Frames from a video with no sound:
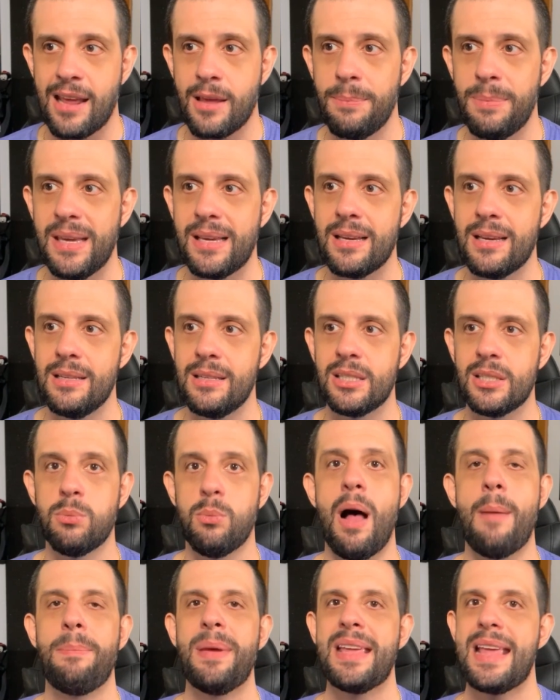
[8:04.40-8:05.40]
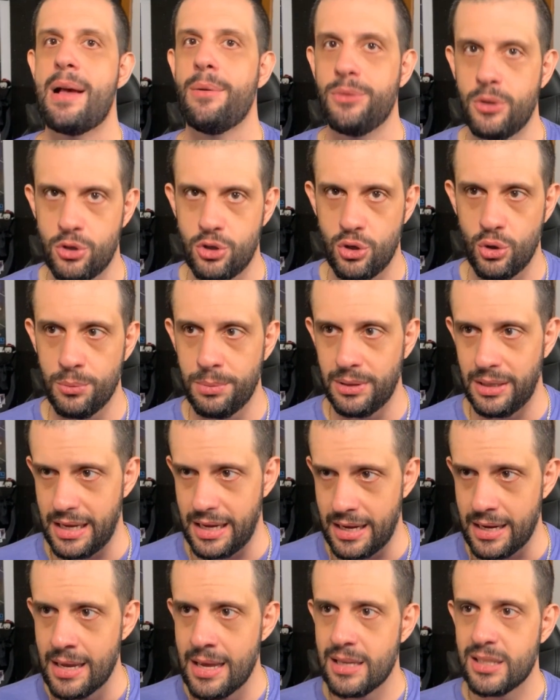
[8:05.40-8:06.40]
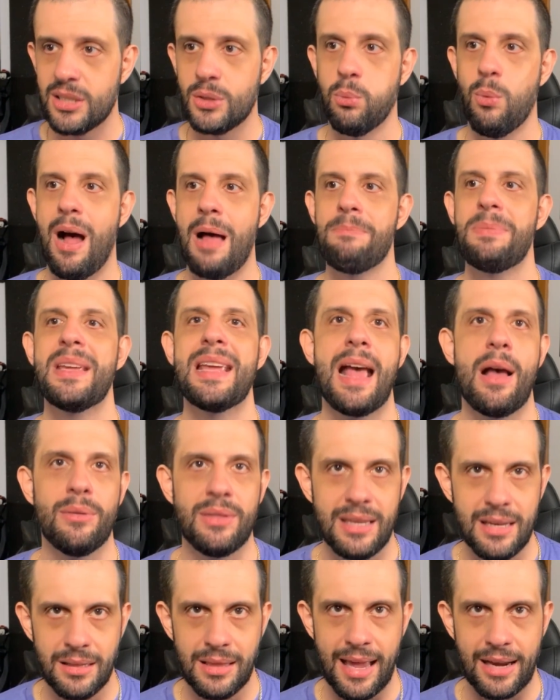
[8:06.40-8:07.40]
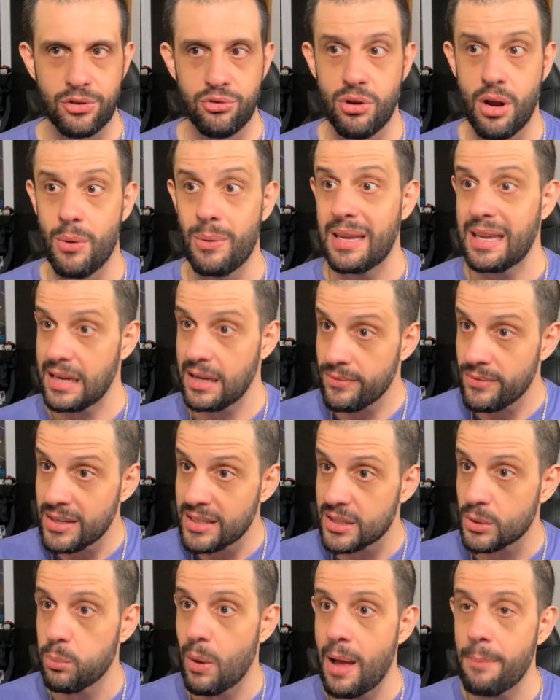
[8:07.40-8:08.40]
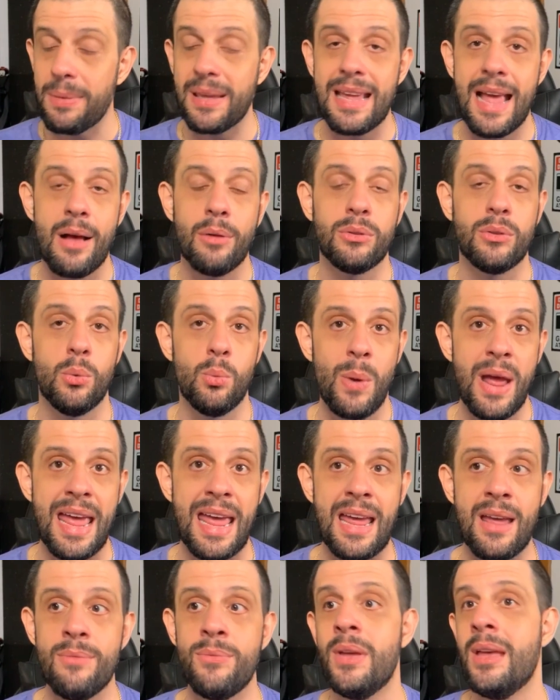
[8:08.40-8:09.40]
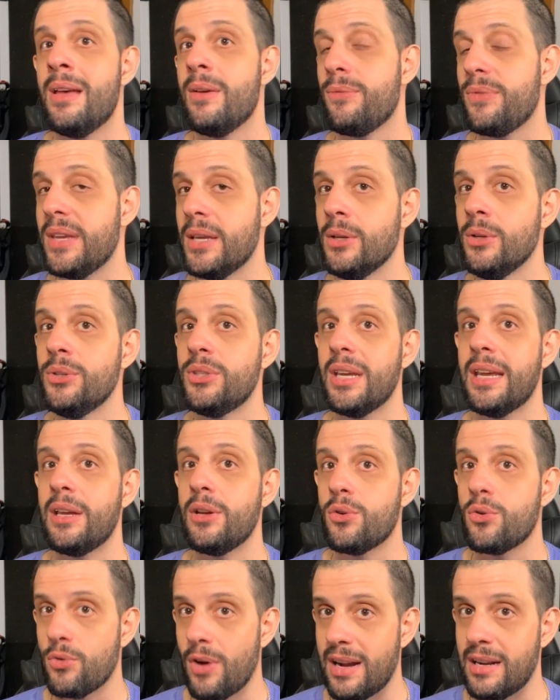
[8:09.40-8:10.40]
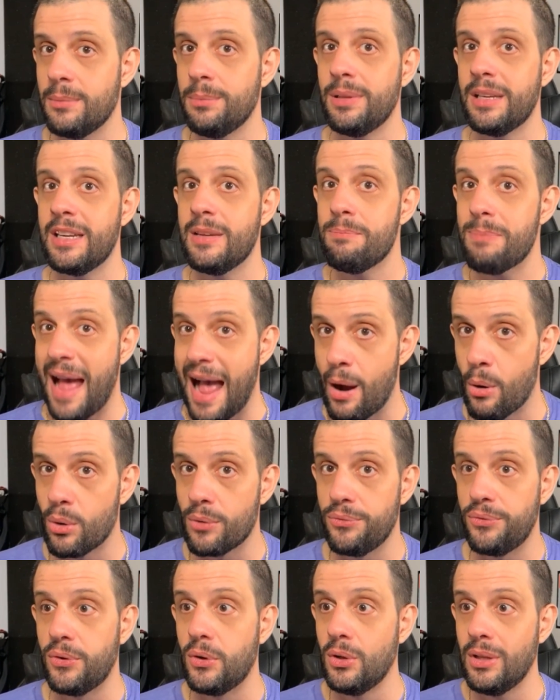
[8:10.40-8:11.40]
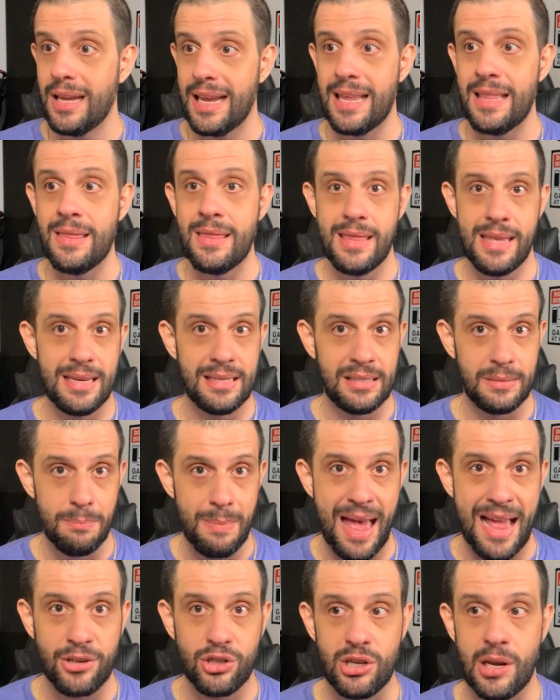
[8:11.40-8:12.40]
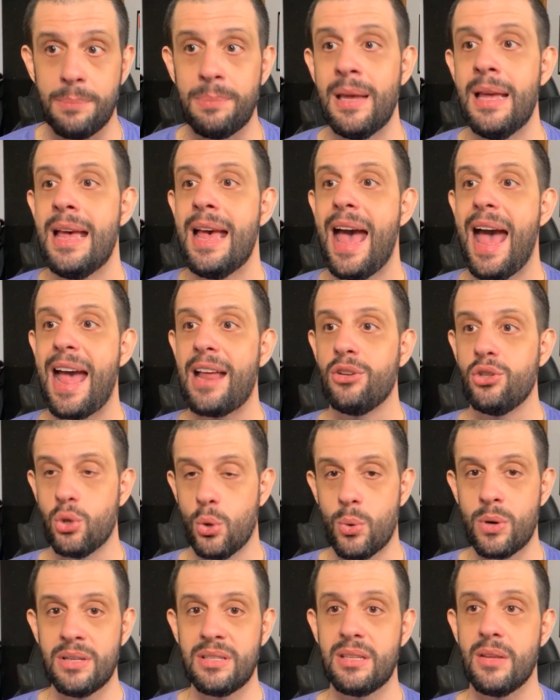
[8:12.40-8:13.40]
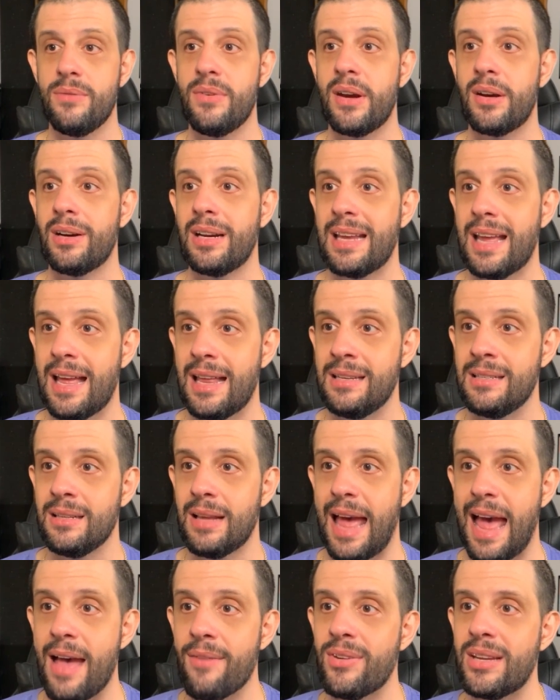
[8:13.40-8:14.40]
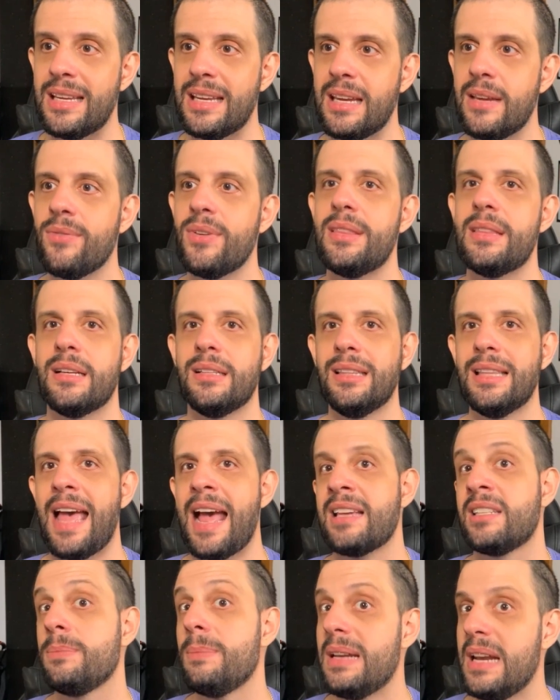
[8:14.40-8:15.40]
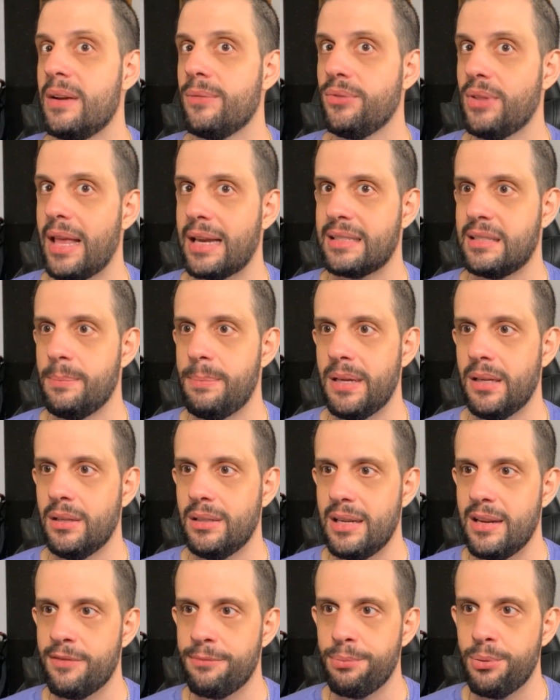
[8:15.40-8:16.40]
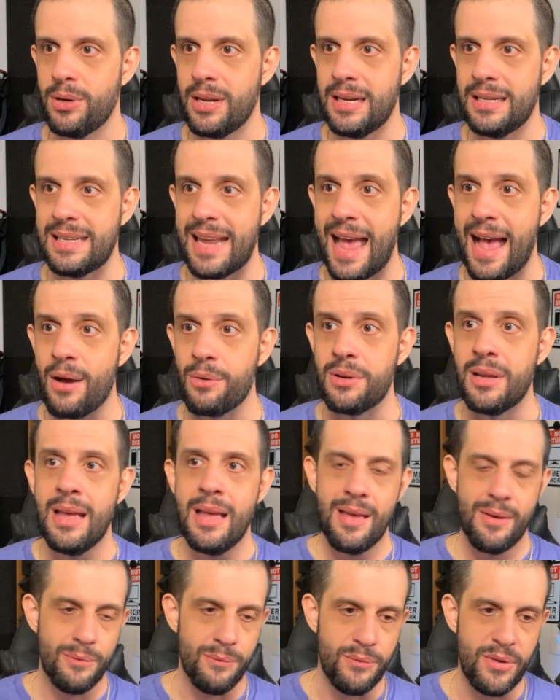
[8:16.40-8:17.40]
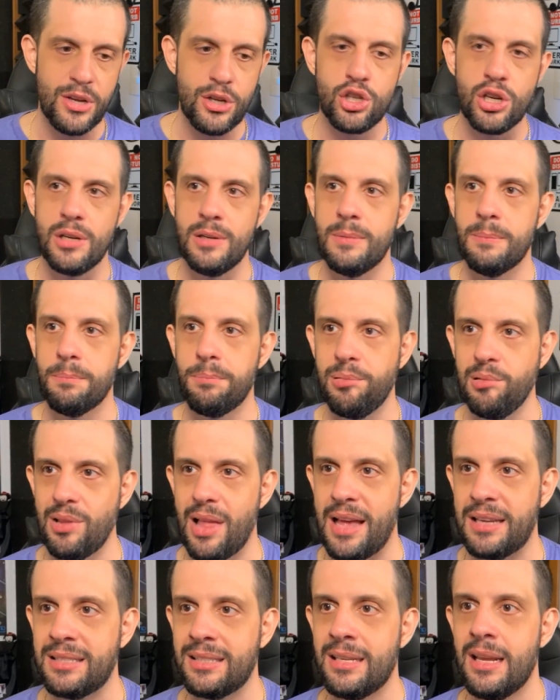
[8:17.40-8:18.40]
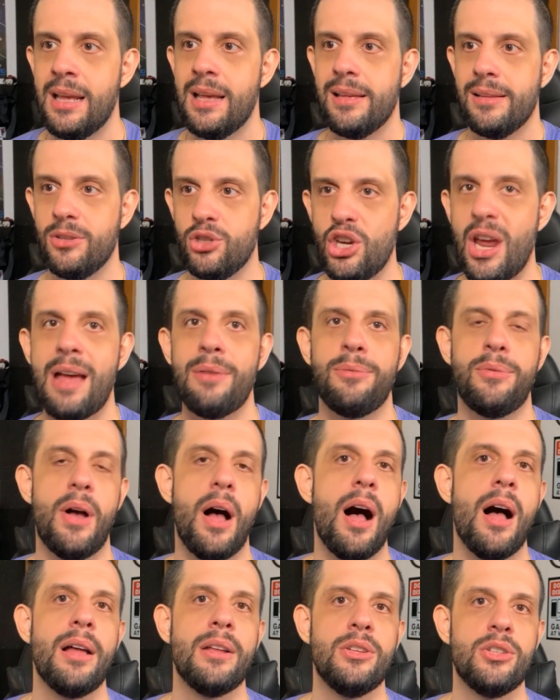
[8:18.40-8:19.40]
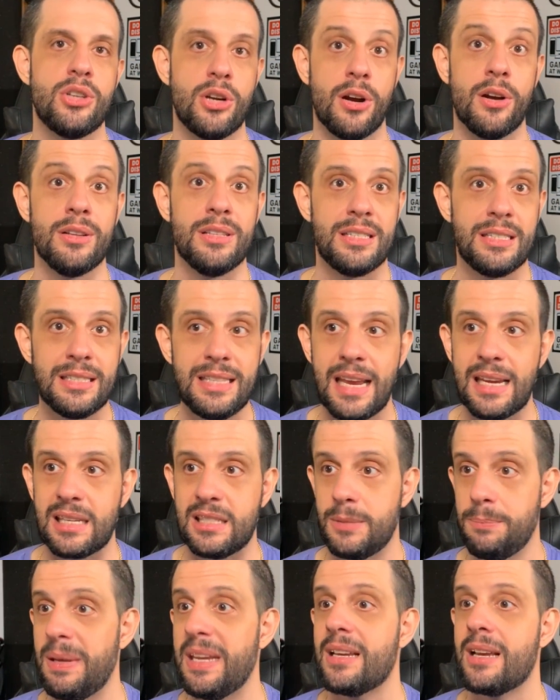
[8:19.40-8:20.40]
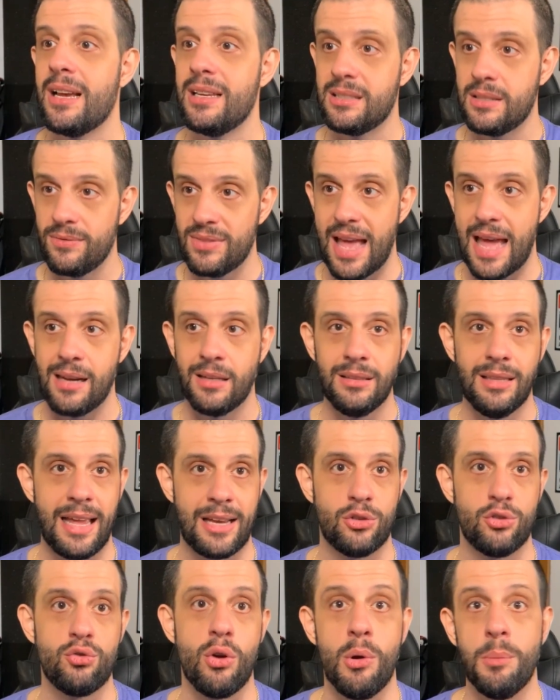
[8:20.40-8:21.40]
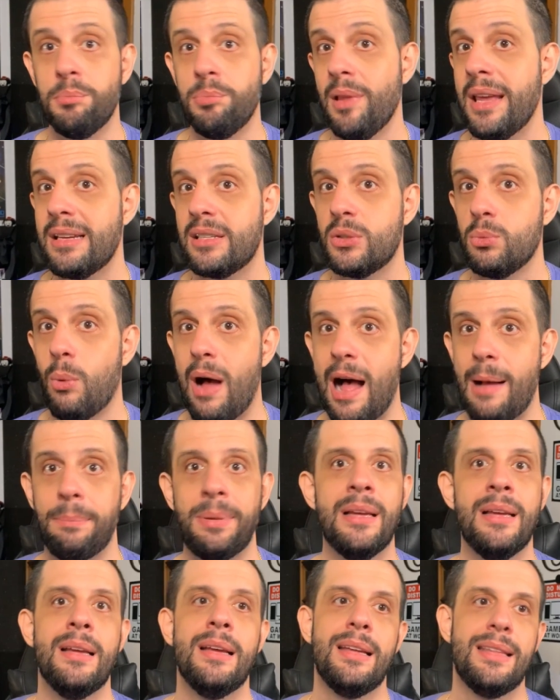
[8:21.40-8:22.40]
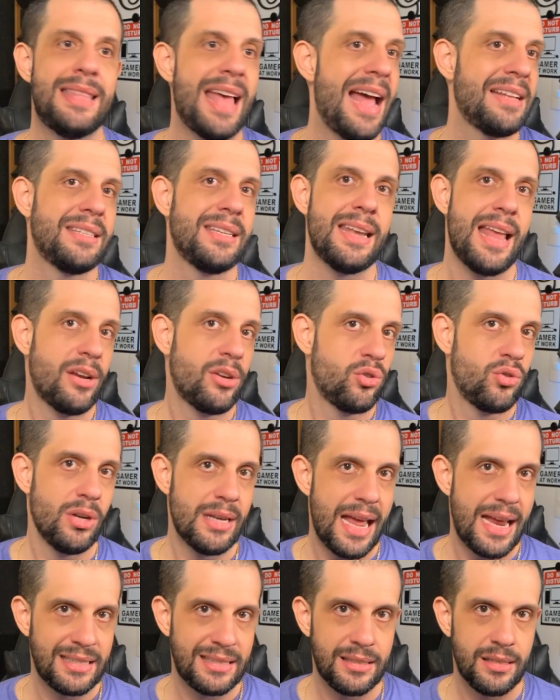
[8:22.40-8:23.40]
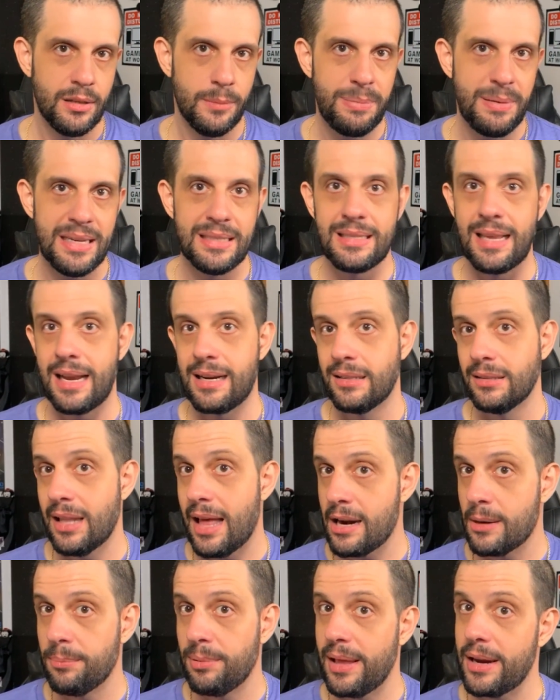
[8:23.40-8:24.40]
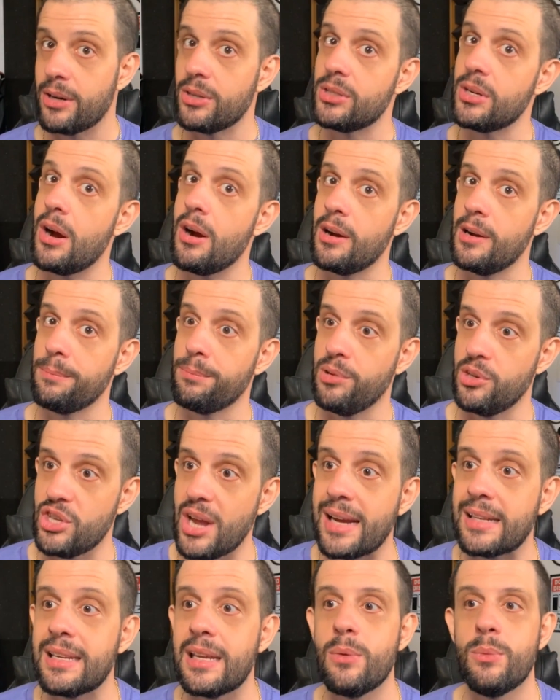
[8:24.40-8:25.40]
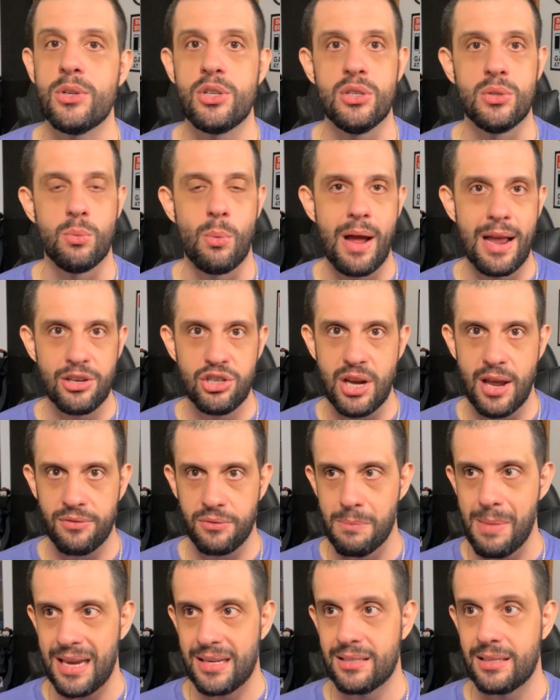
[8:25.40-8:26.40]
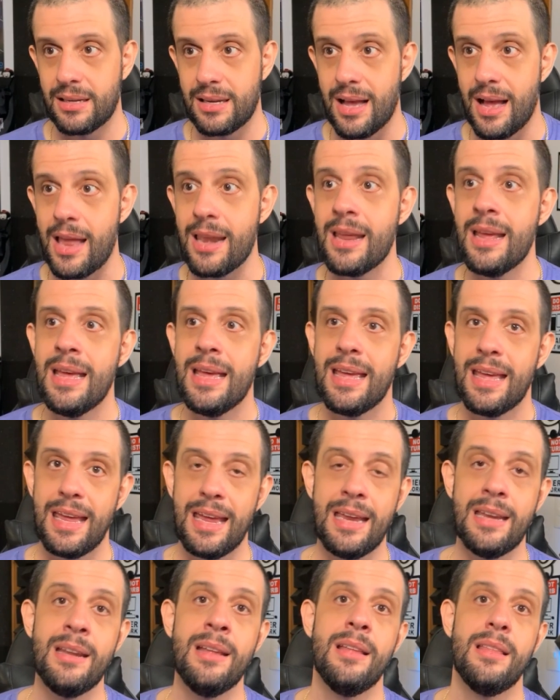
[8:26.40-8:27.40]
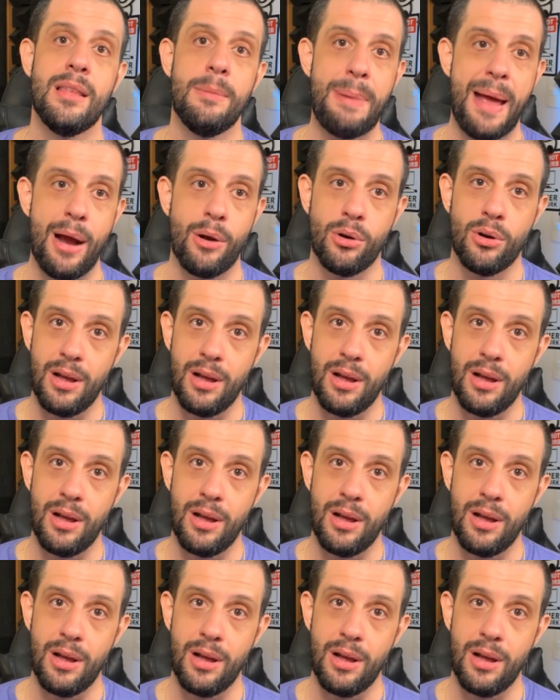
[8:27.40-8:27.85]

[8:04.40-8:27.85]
because swapping out the Jubilee, swapping out the Electro, even swapping out the Wave feels incredibly powerful in this matchup. And towards the very end, having even the last-minute flexibility of putting down Vision plus Jeff on turn 6 because of that Electro Blink swap, that's an extra nice little piece that a lot of players aren't projecting, which is why Jeff makes the cut in the Power On